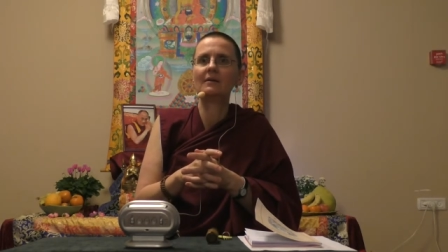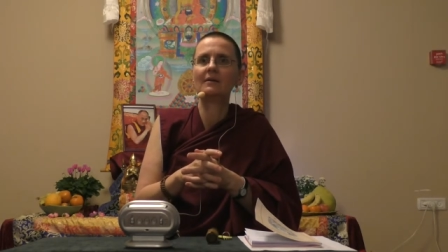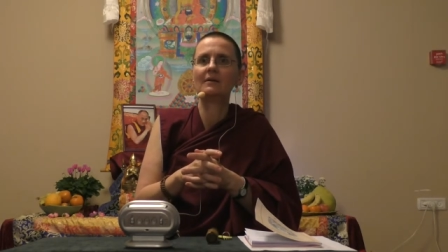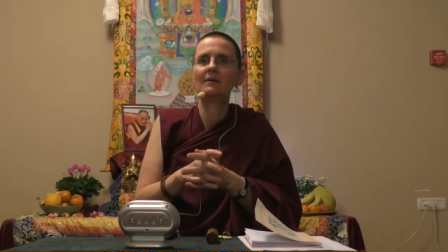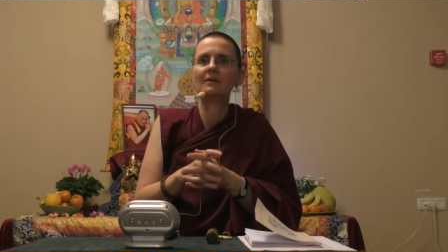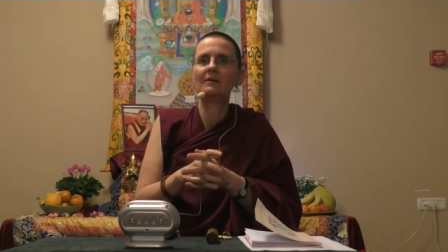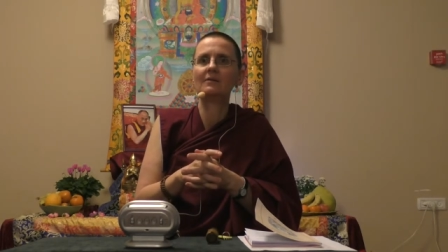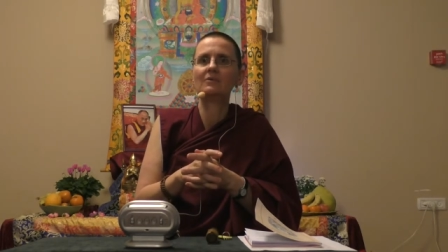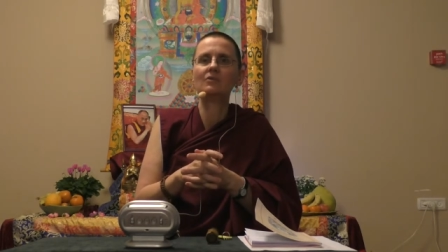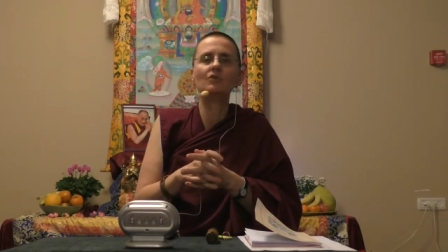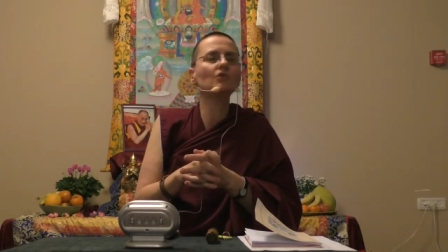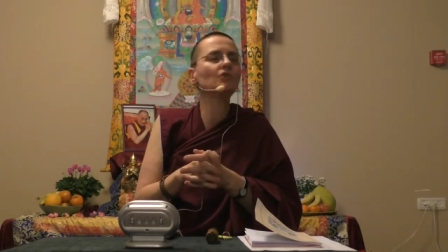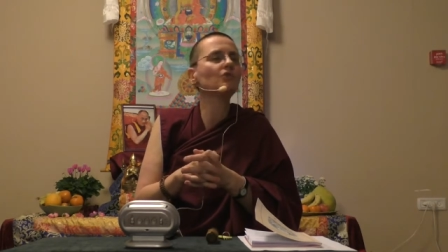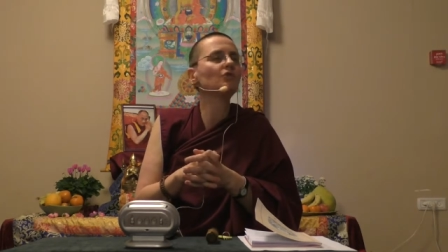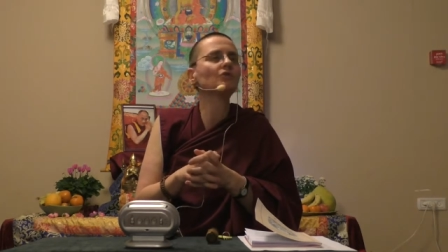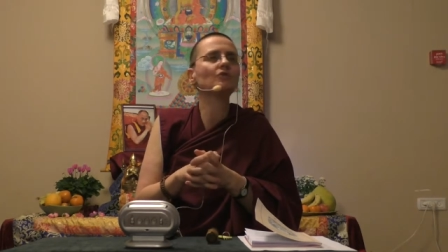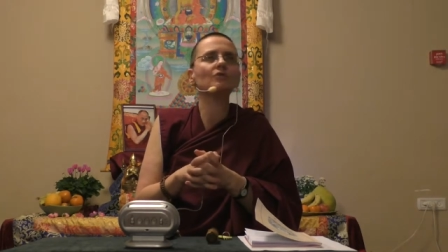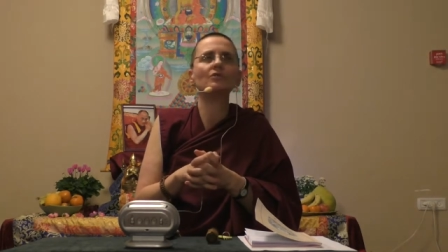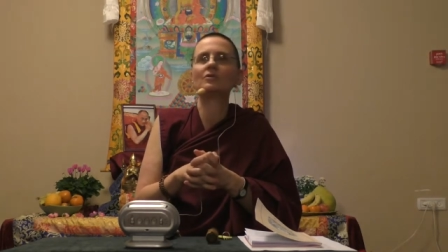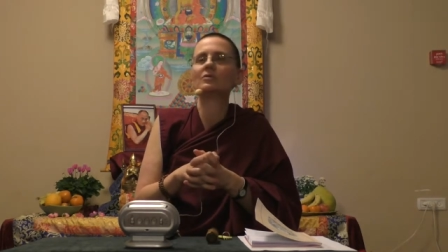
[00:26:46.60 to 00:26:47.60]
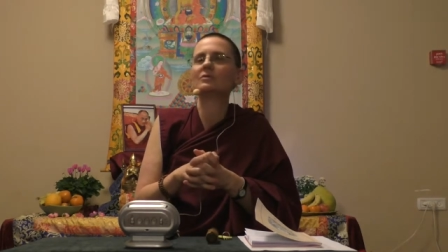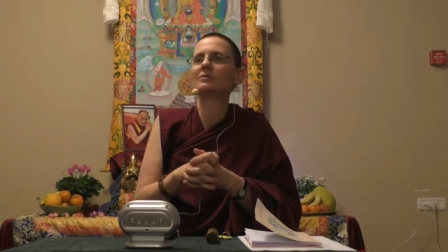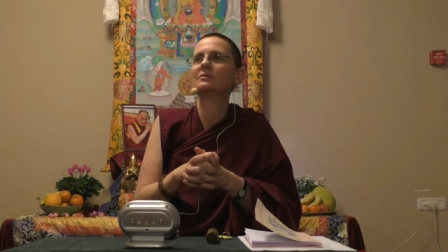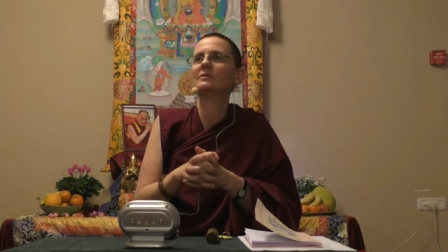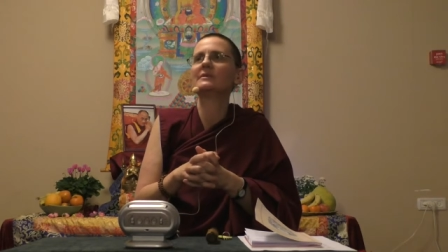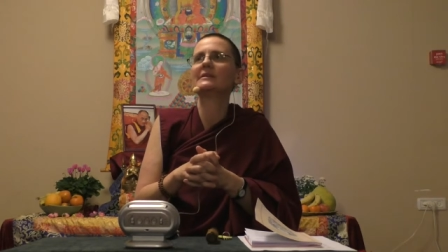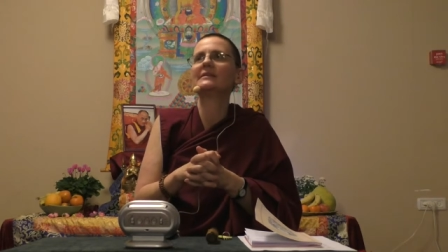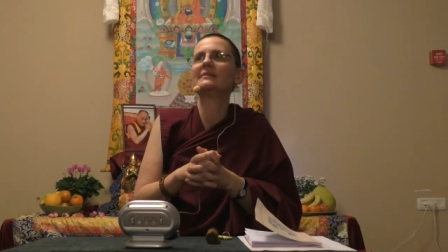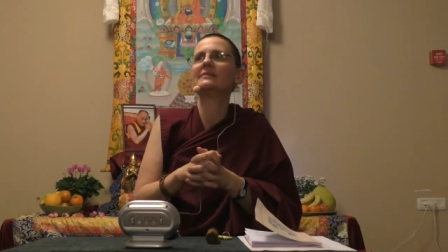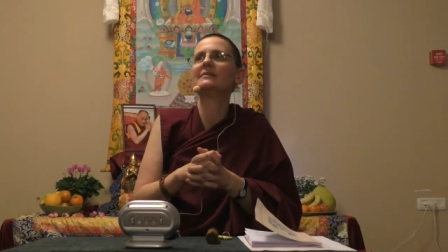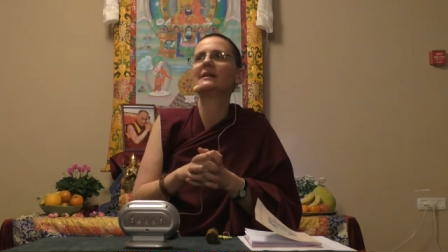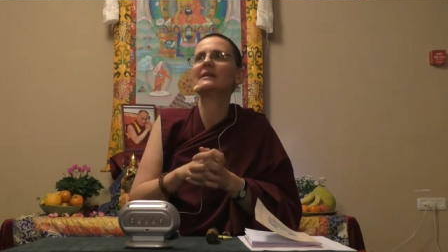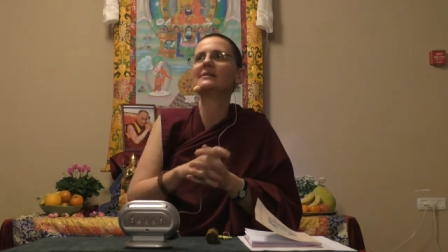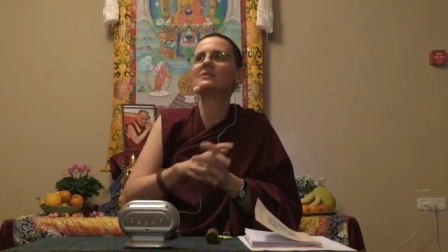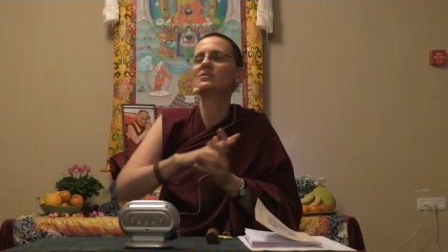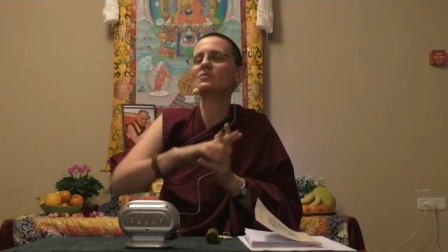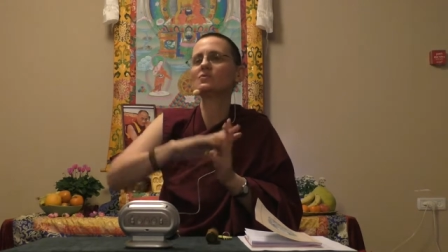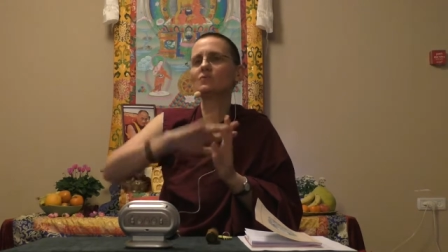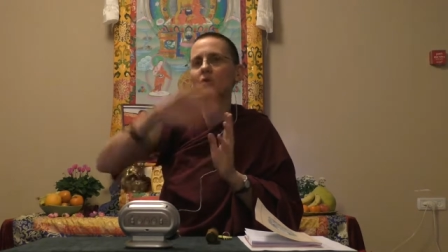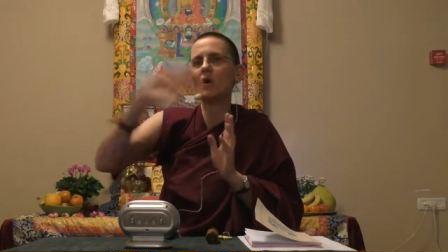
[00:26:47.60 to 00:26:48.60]
free will? No, no, no, no. That's
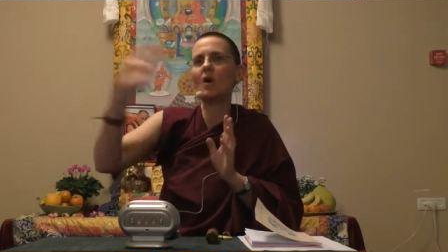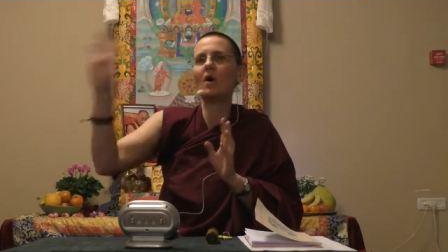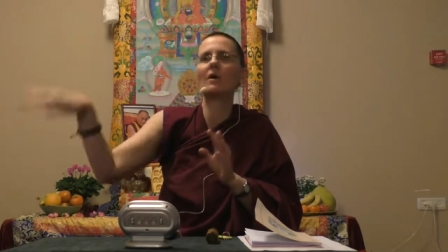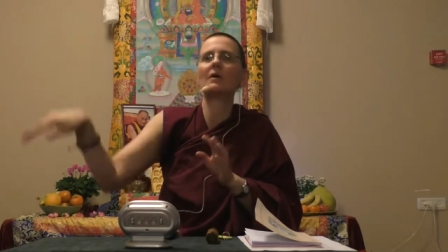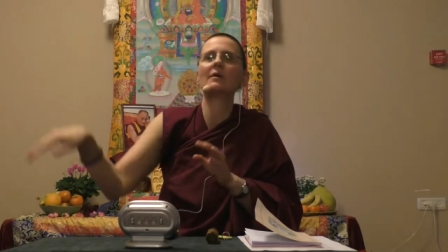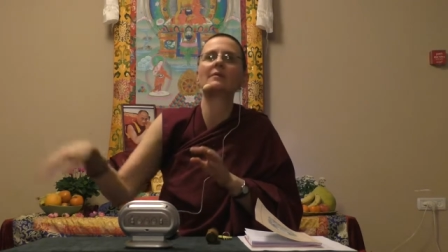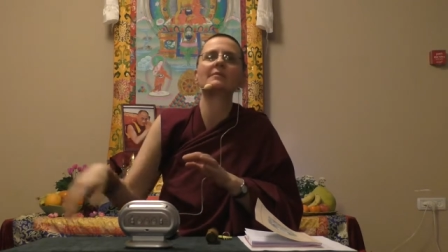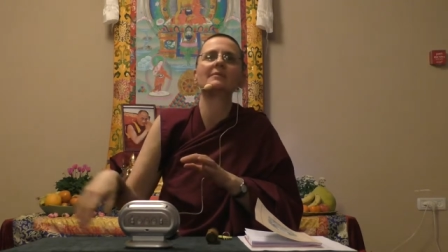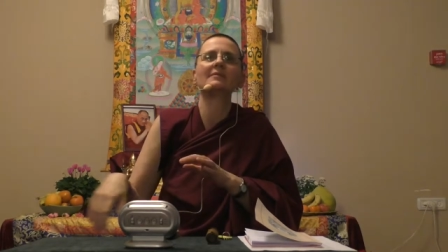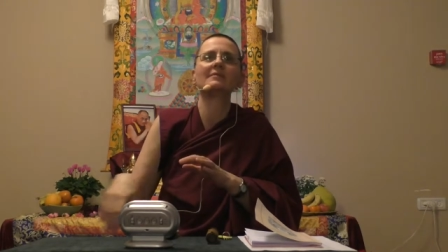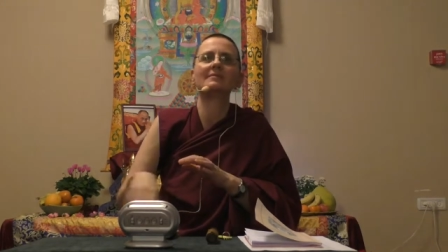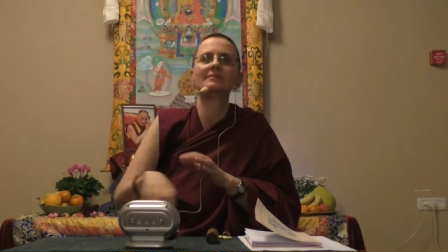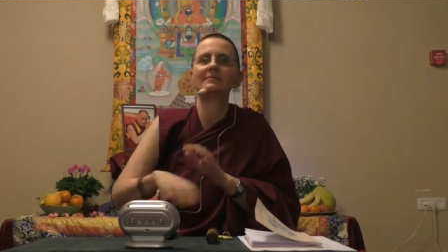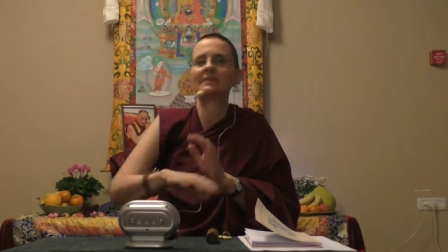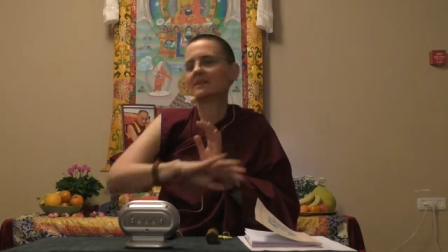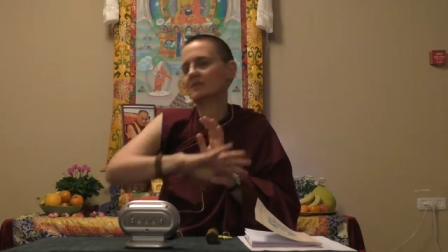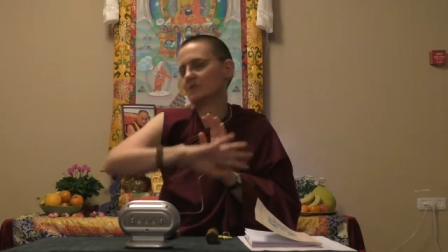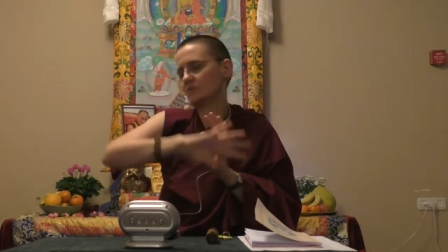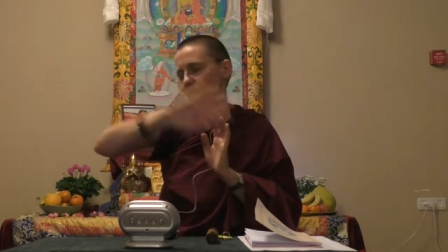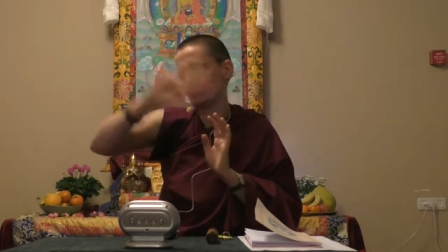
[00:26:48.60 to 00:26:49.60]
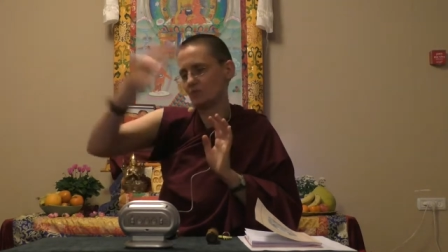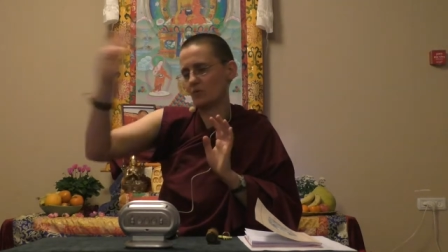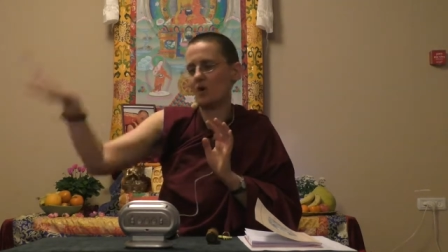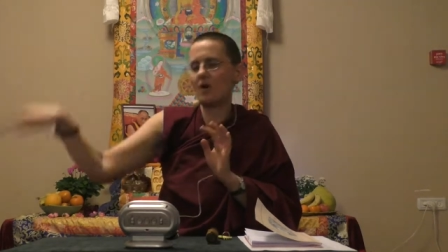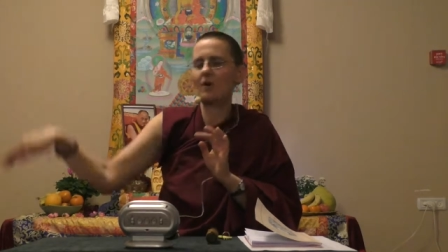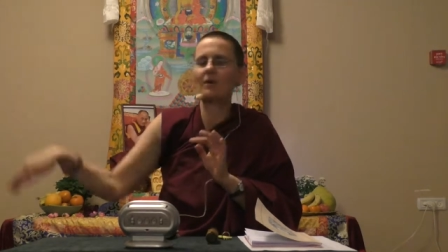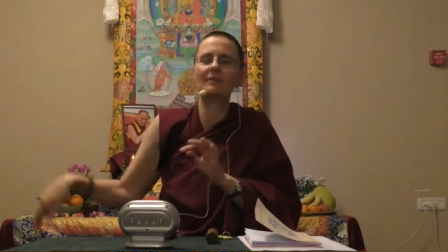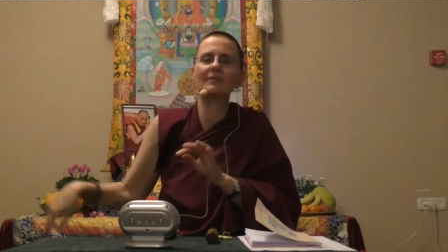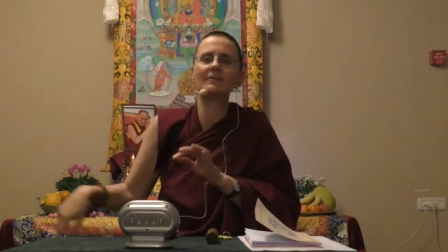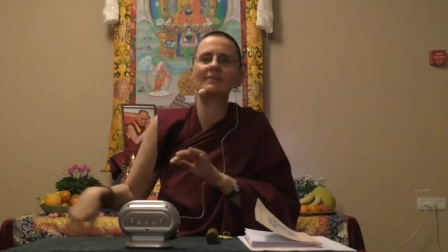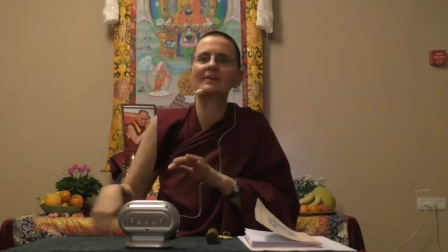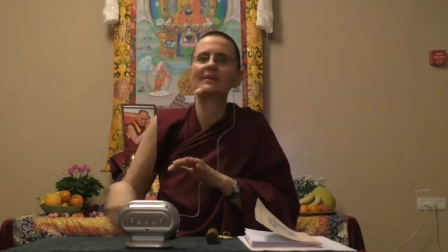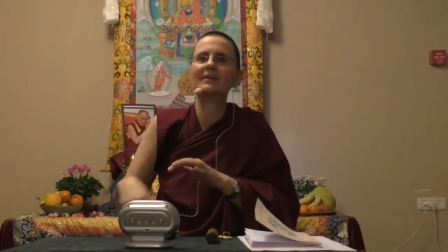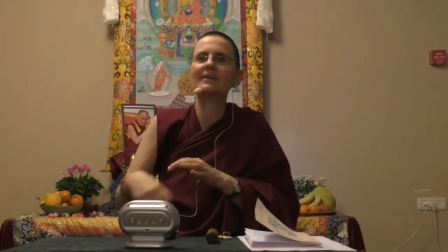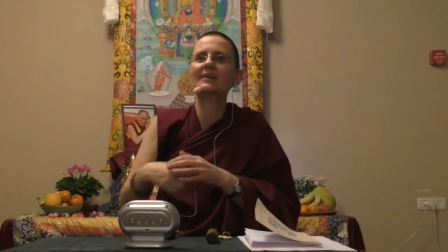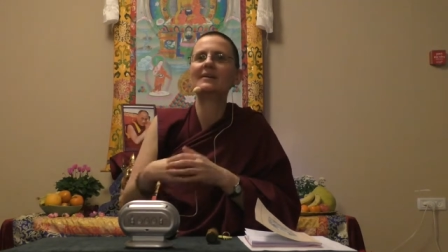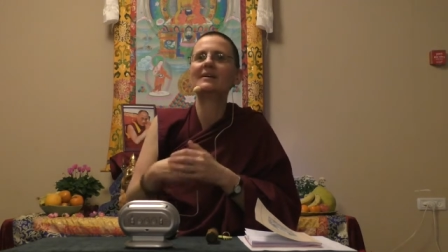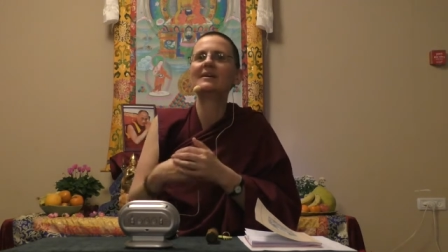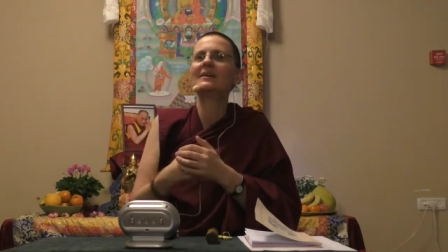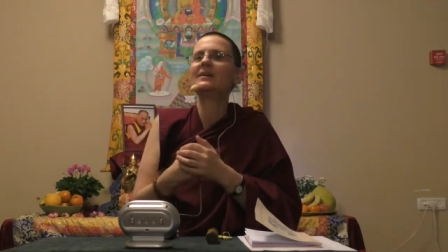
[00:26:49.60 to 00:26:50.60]
a wrong. That's a wrong.
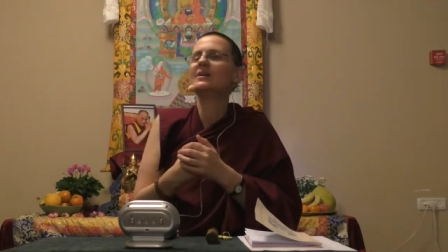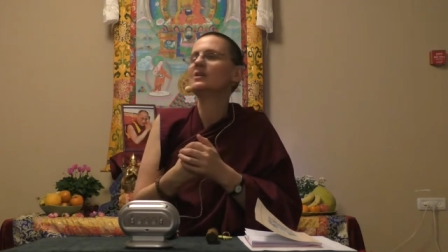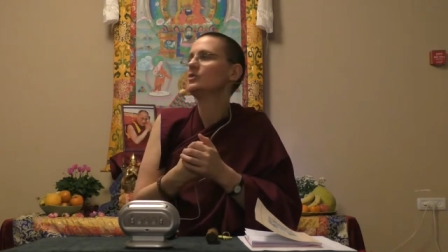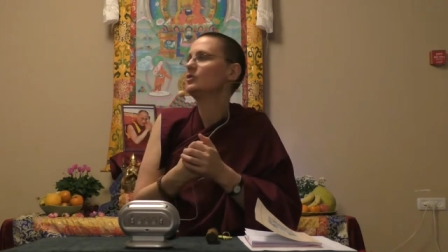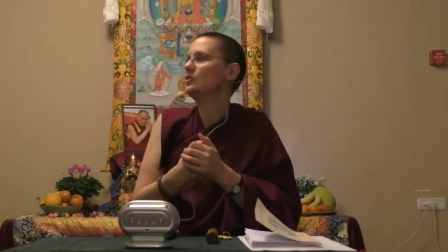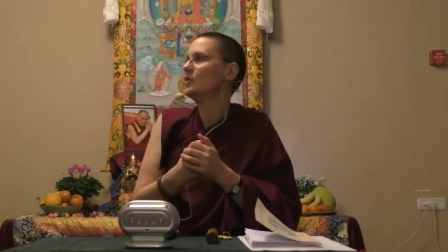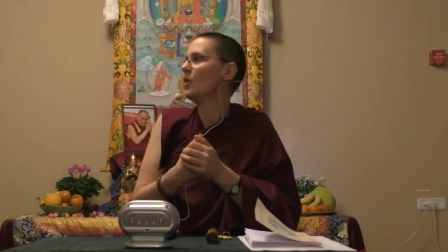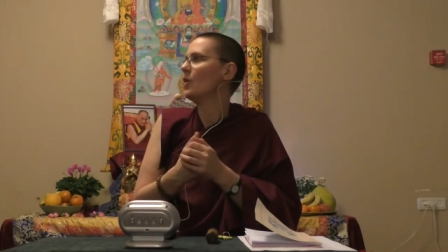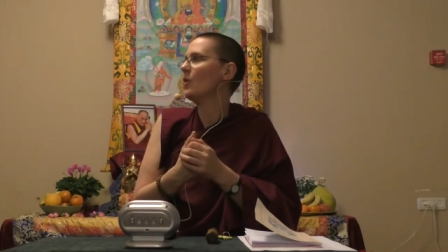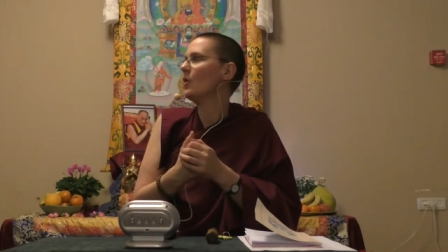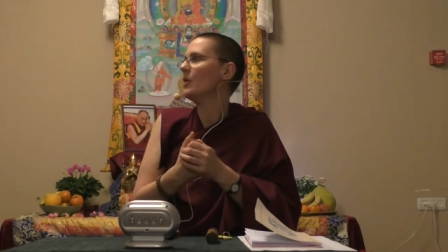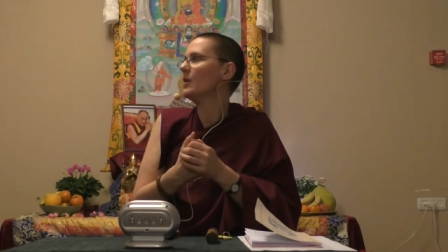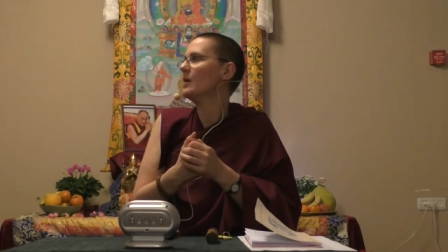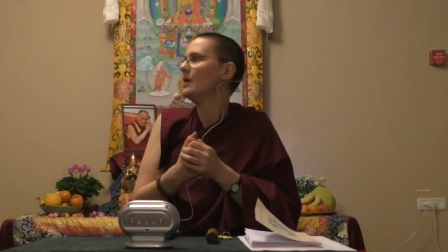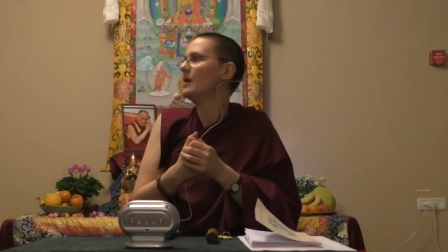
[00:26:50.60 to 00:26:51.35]
Prisoner. No.